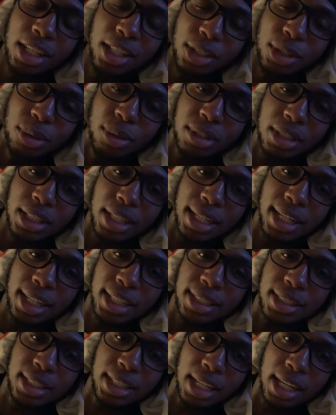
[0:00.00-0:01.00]
you saying how
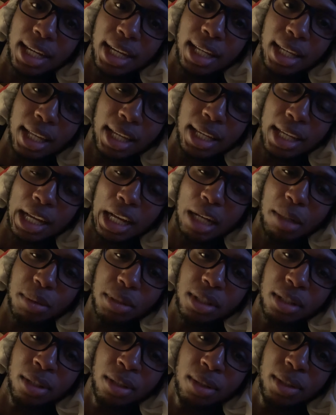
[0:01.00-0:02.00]
she had like
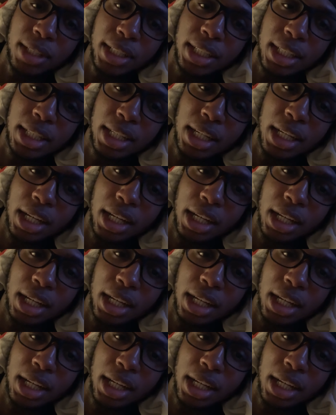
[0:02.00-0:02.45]
absolutely